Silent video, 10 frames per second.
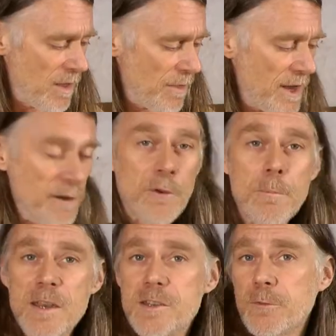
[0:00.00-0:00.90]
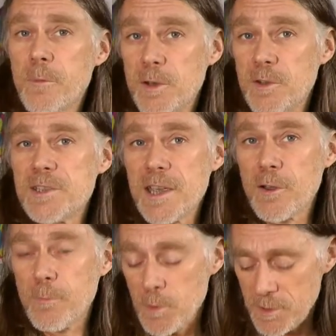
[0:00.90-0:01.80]
Then if you measure from the nut
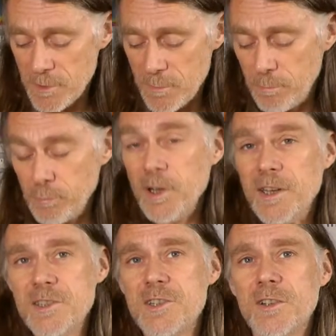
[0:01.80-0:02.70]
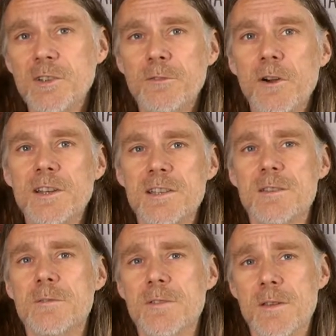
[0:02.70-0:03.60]
takeoff point to the bridge, you'll find
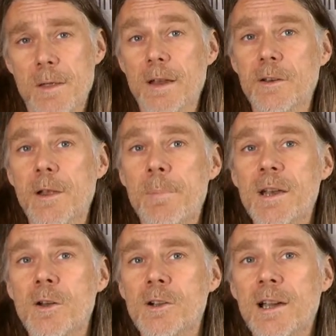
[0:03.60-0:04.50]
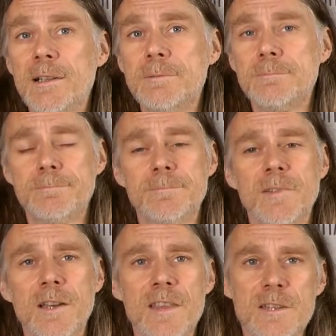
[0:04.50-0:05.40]
it's a bit longer.
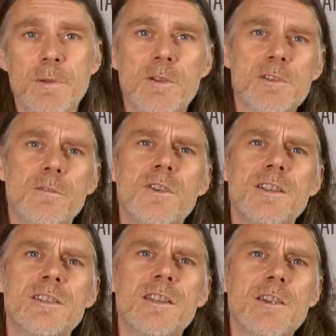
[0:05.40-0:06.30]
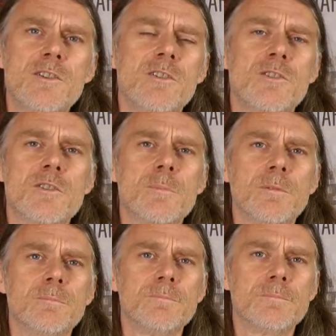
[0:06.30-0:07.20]
And that's because of the intonation adjustment.